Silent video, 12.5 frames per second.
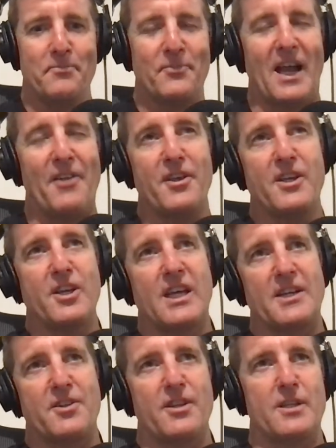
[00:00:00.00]
I think you
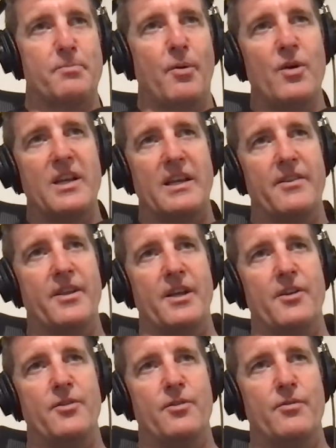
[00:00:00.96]
get to this point
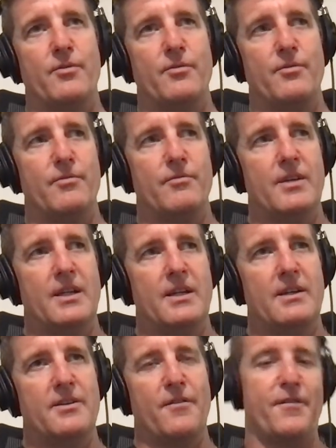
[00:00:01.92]
that you
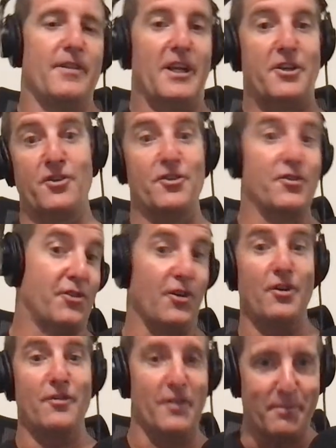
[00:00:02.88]
feel like you
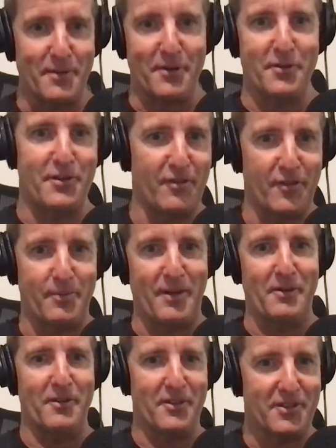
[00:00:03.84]
deserve it because you've spent
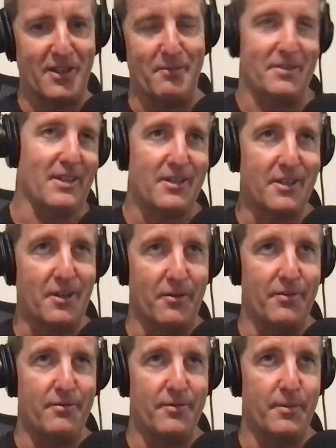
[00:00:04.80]
all this time. It's like,
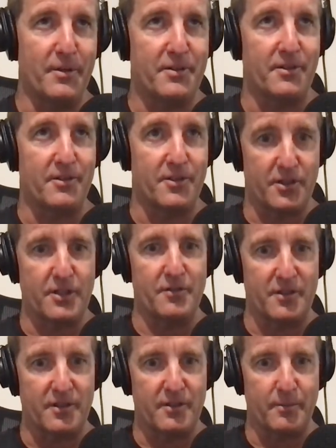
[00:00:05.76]
no, the person that
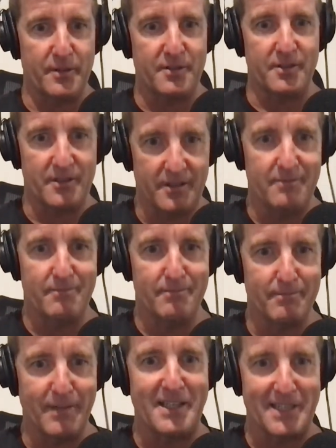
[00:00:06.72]
deserves it is the person that
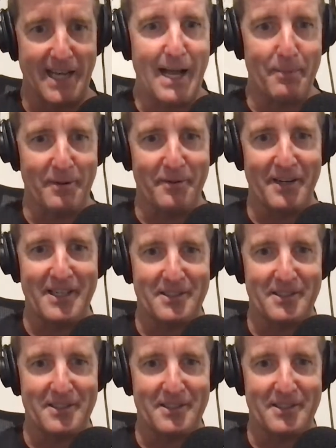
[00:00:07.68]
makes it happen, right?